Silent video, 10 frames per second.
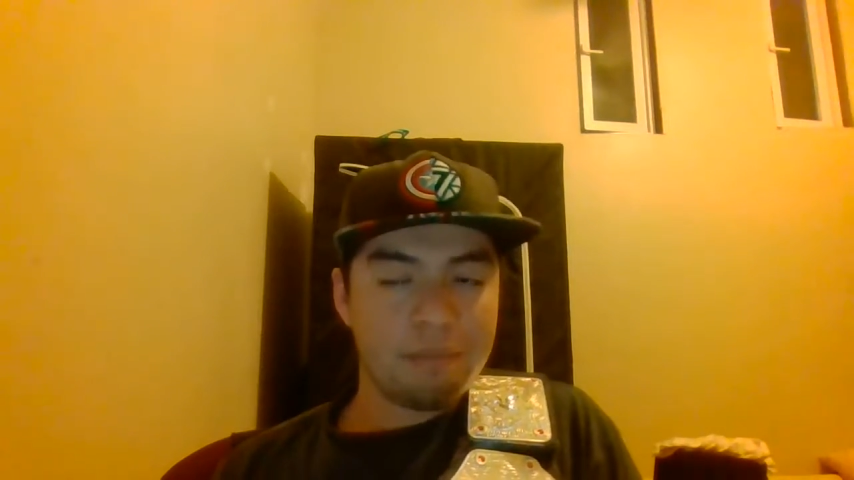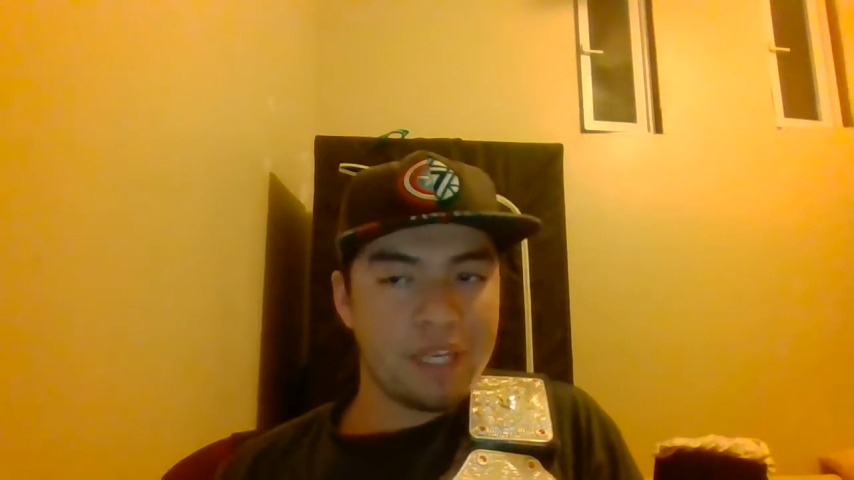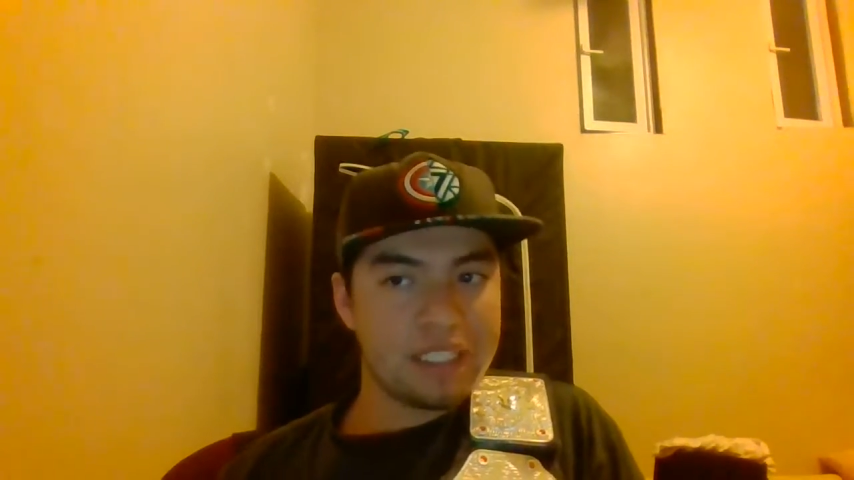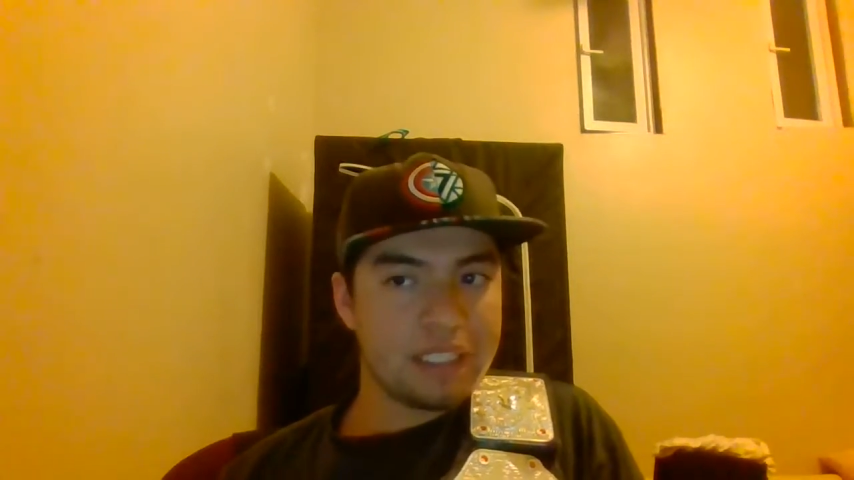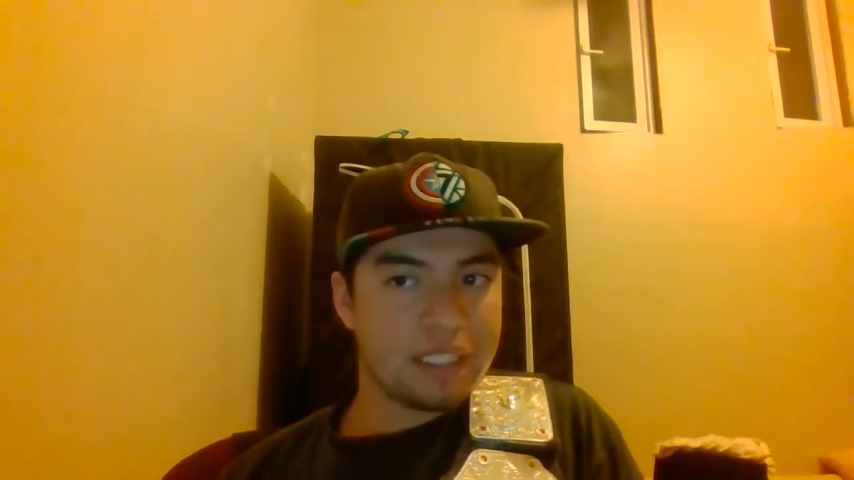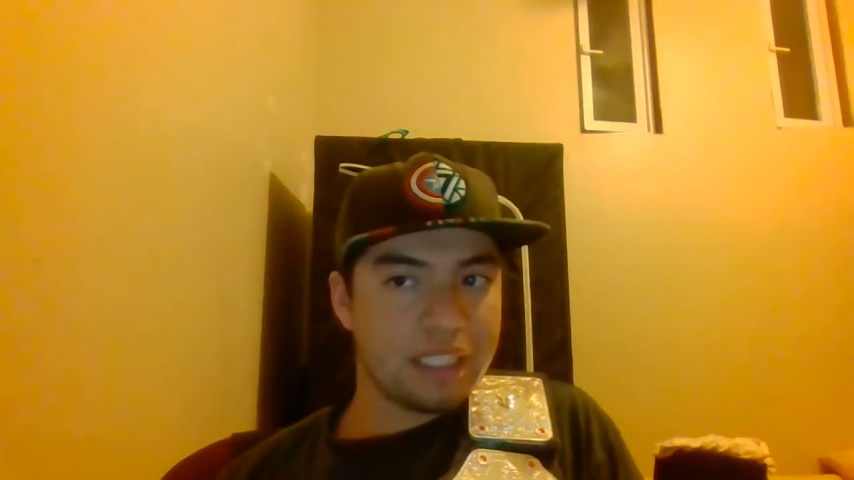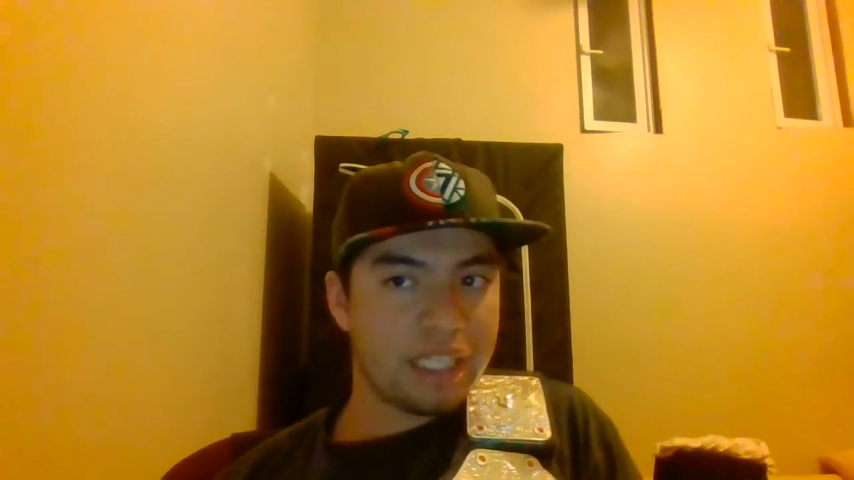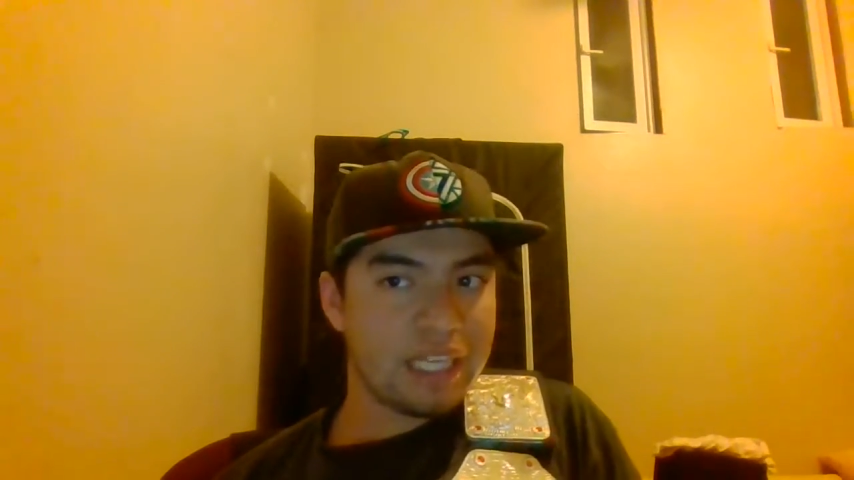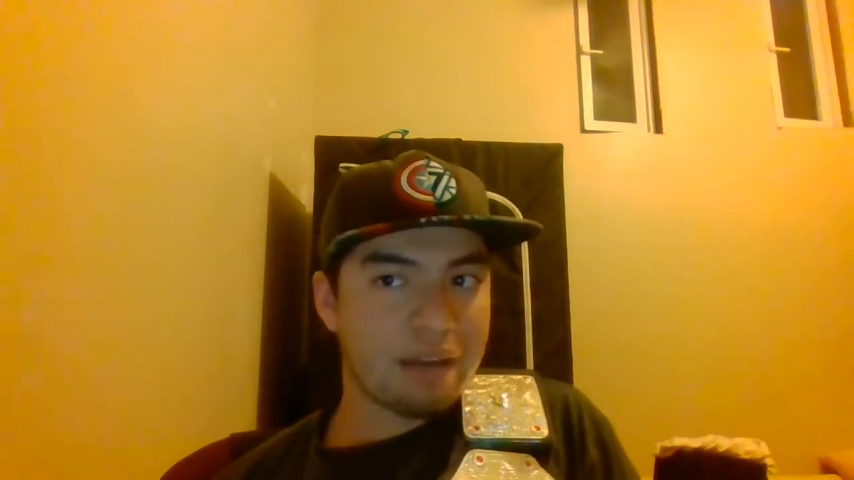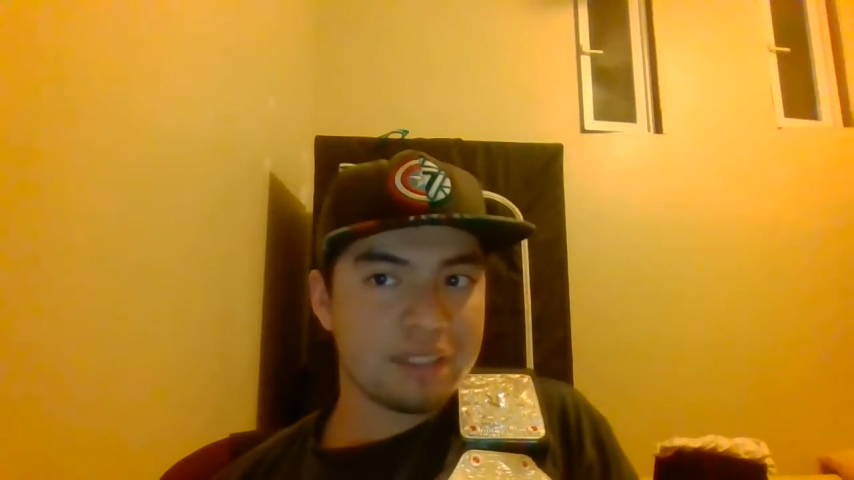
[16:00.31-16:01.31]
basically,
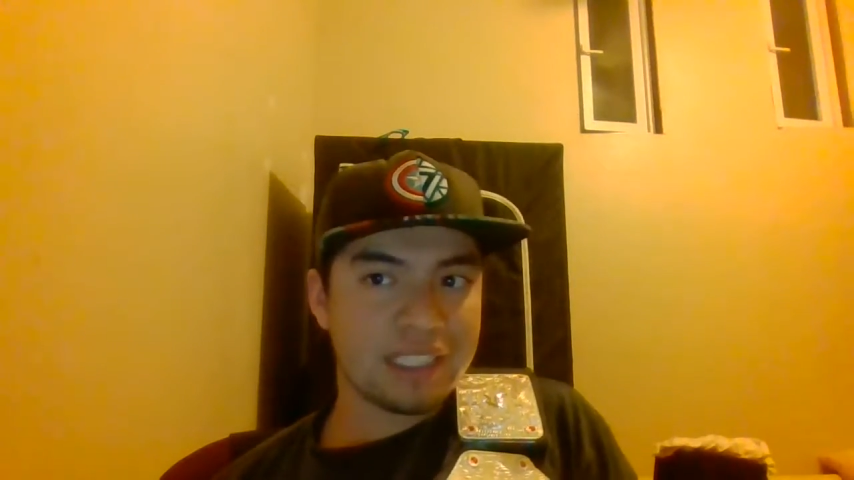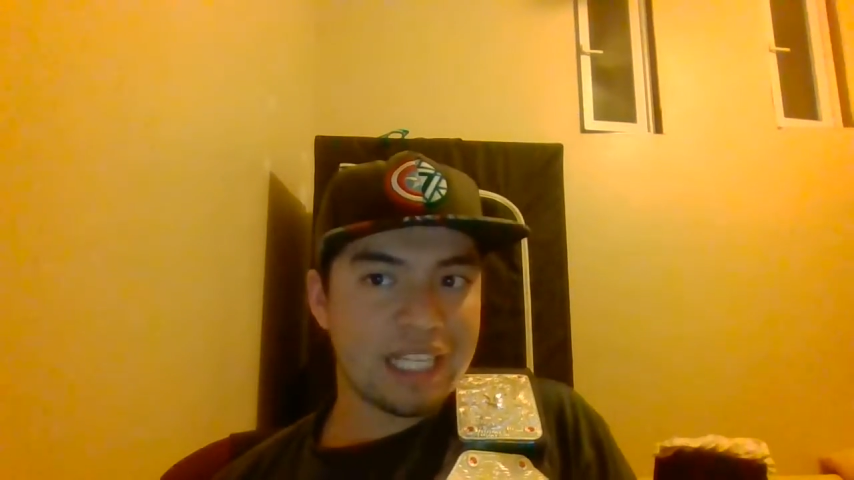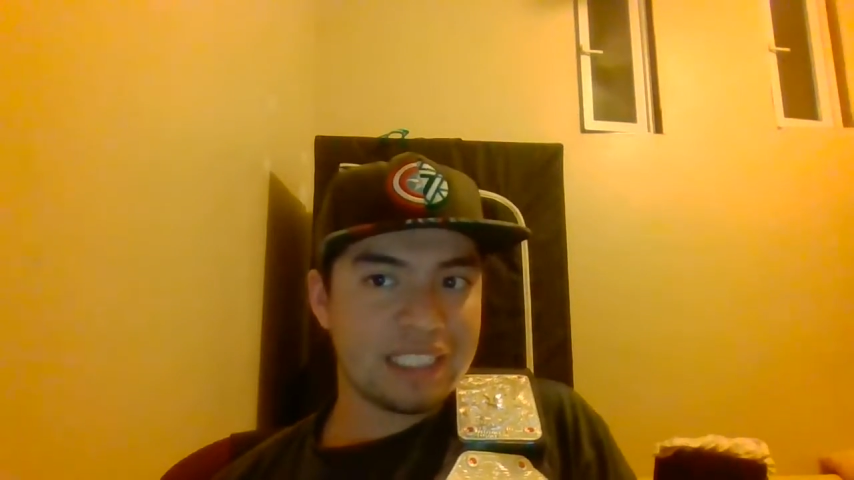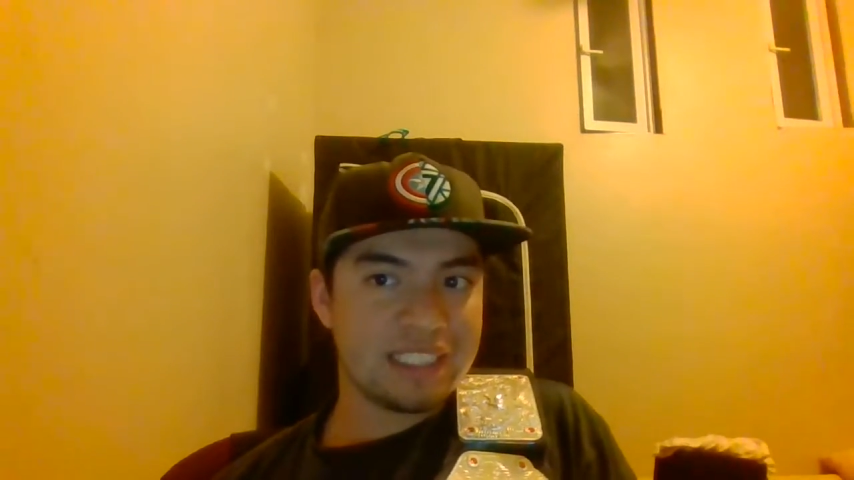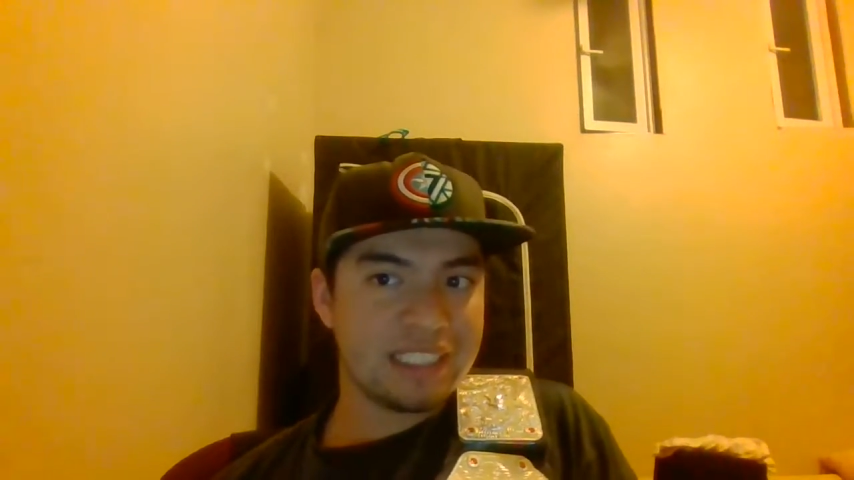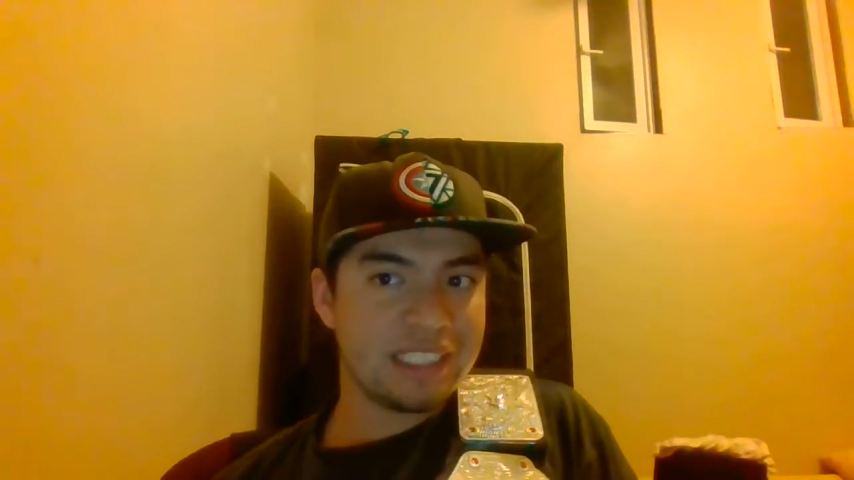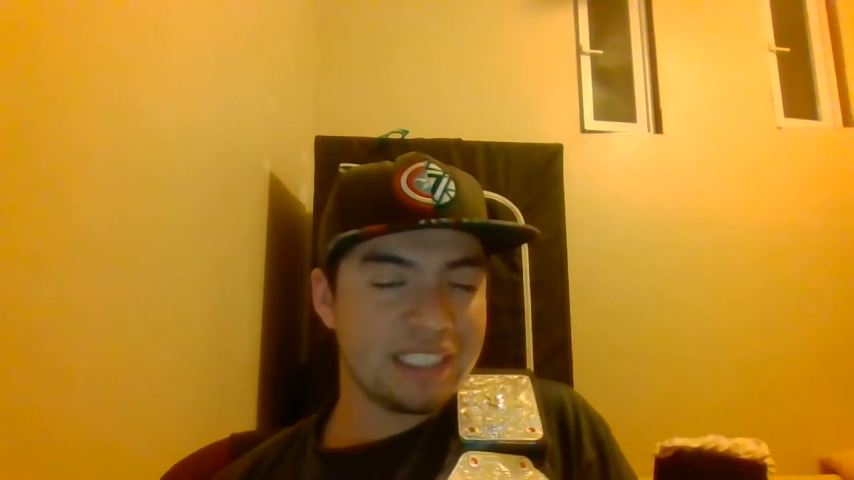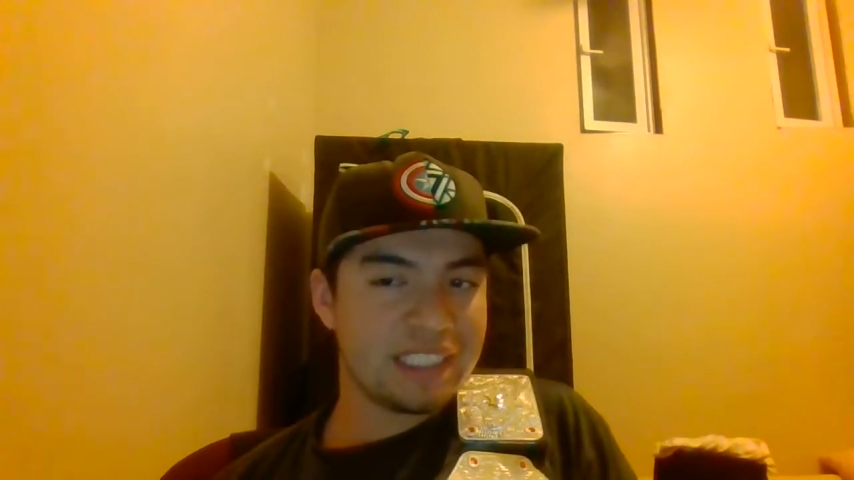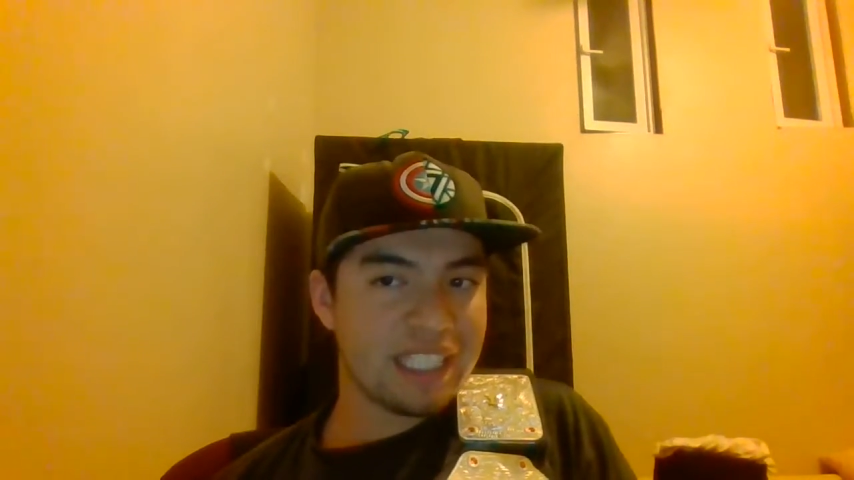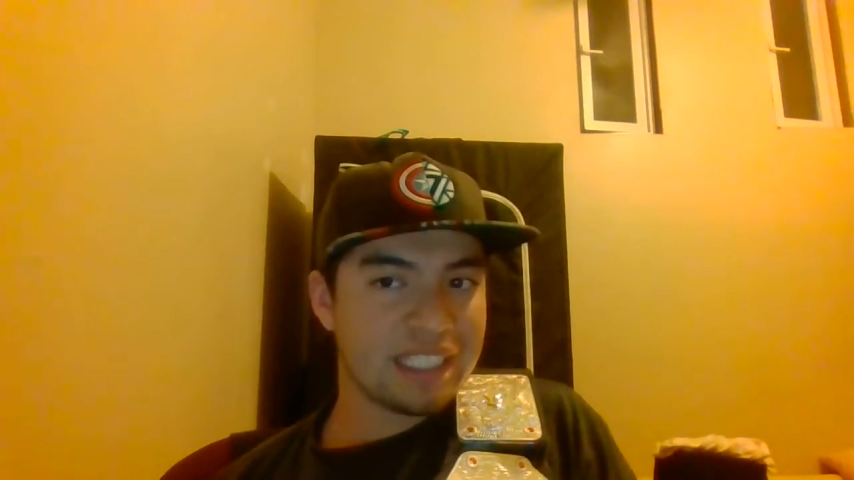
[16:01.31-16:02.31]
and I was glad to see
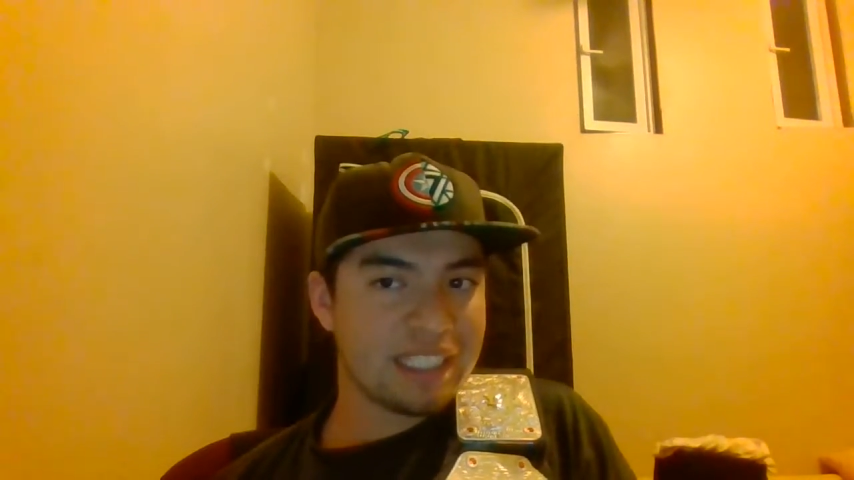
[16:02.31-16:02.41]
these guys.